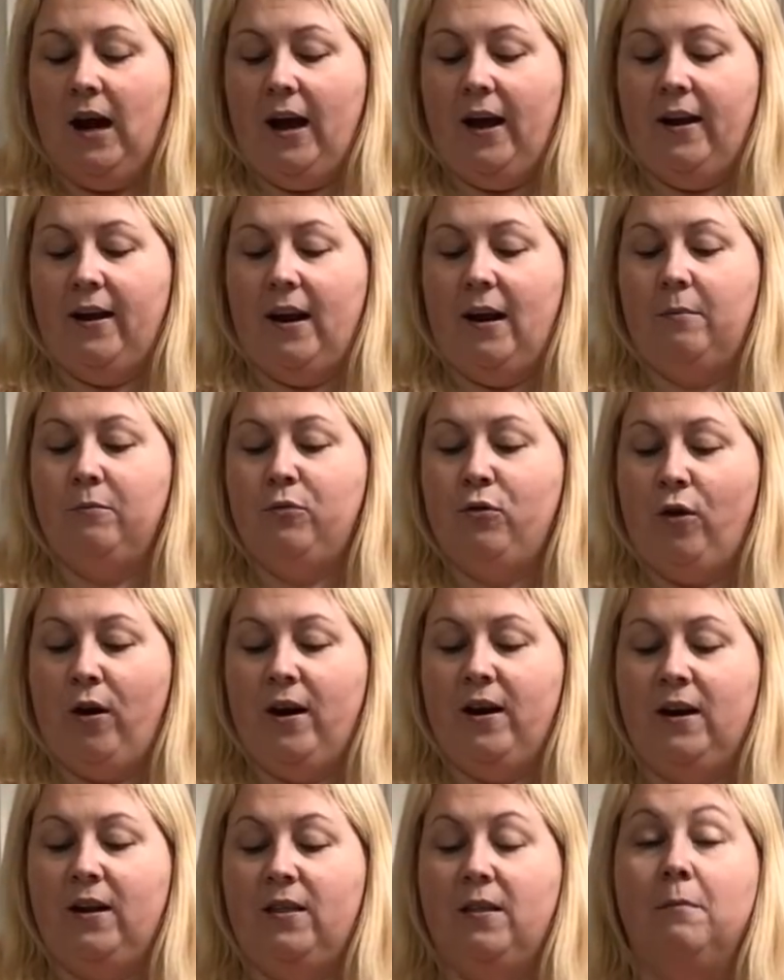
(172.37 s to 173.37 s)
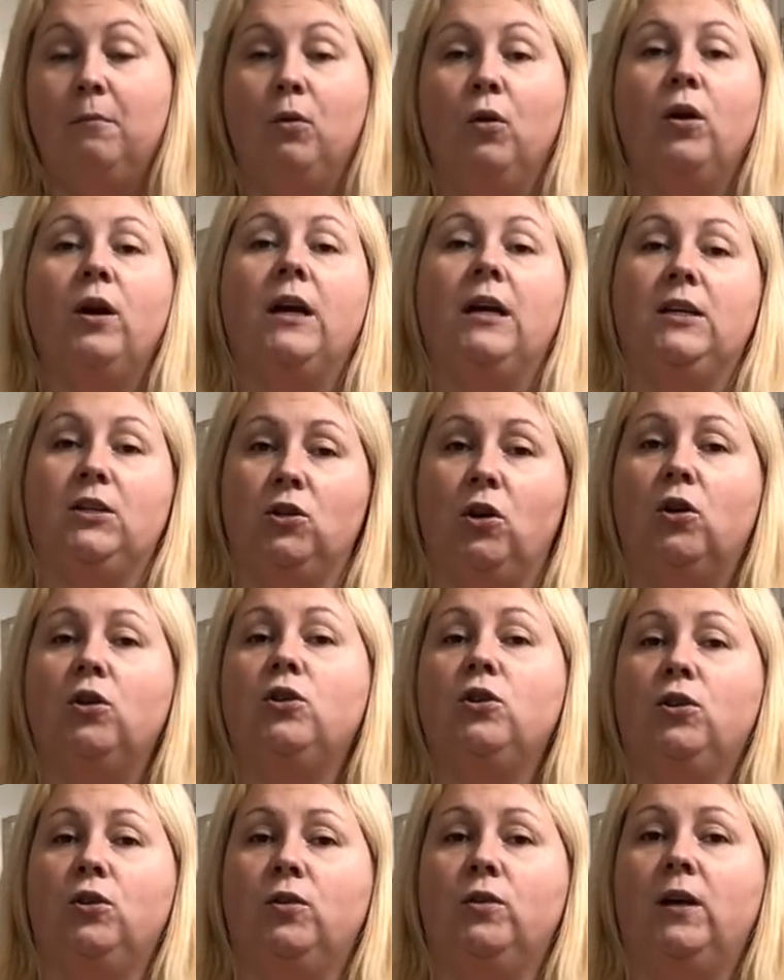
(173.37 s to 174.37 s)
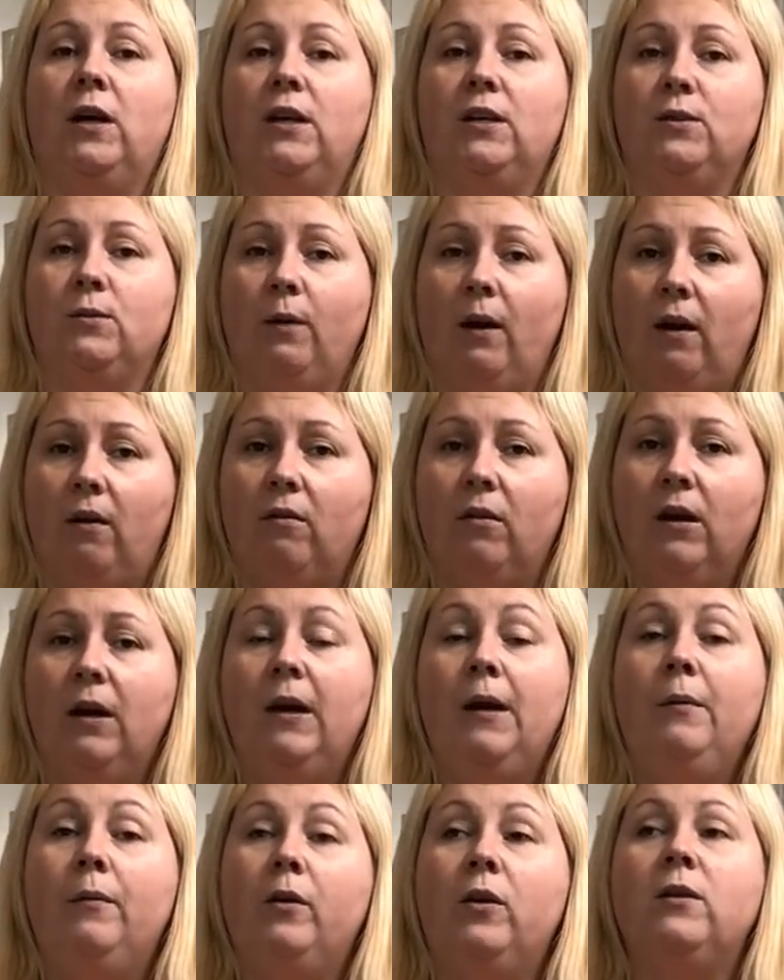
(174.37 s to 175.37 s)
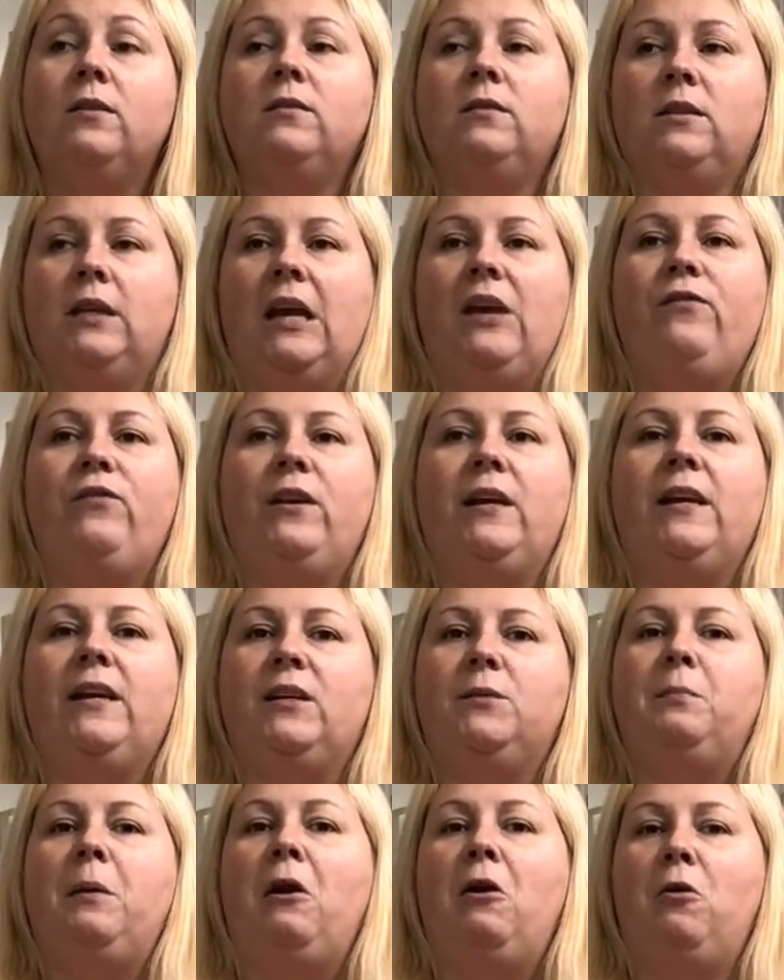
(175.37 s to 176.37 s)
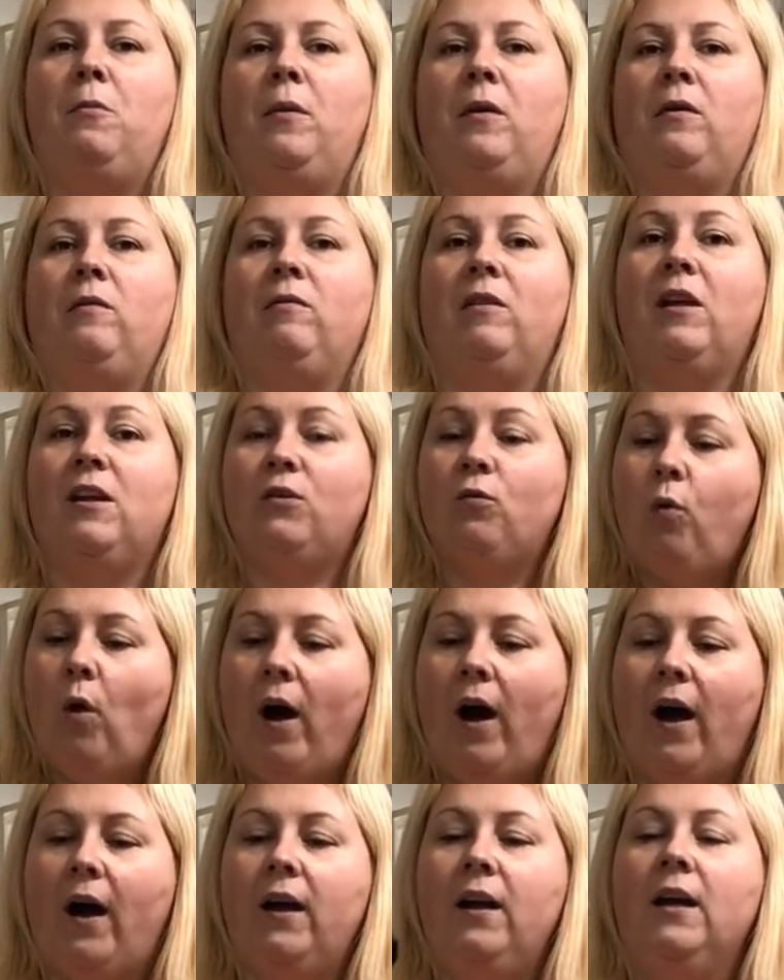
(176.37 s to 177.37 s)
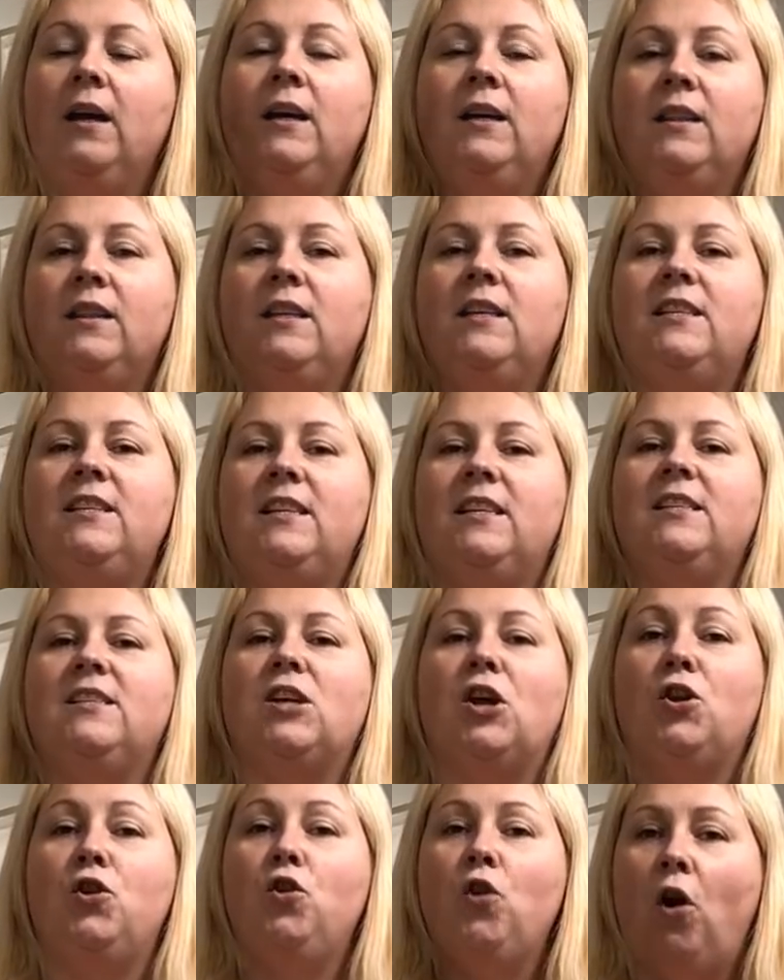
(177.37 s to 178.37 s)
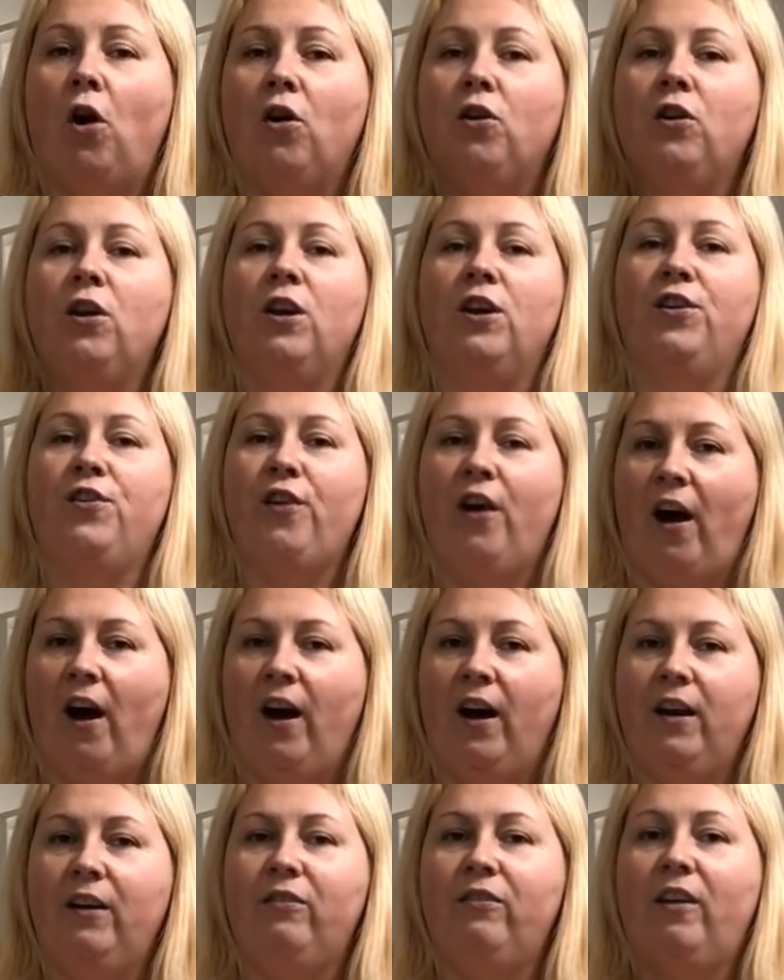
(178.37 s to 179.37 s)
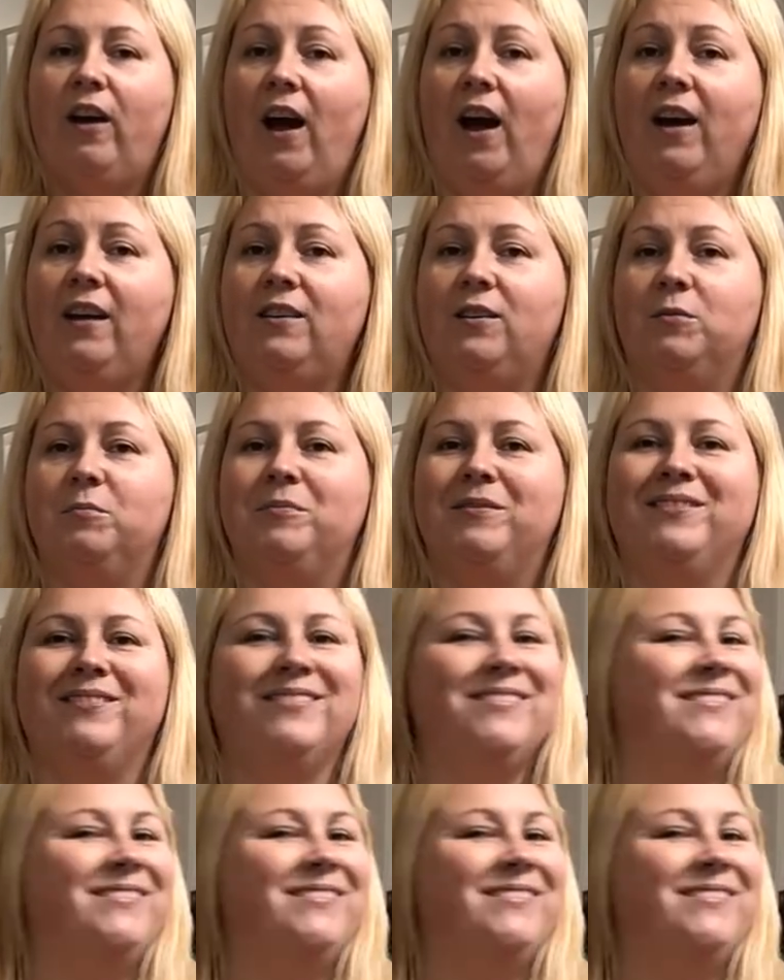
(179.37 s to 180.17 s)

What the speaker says: And I'm training the monkeys not to do that as well. Because safety is paramount. That's why this is a non-knife item.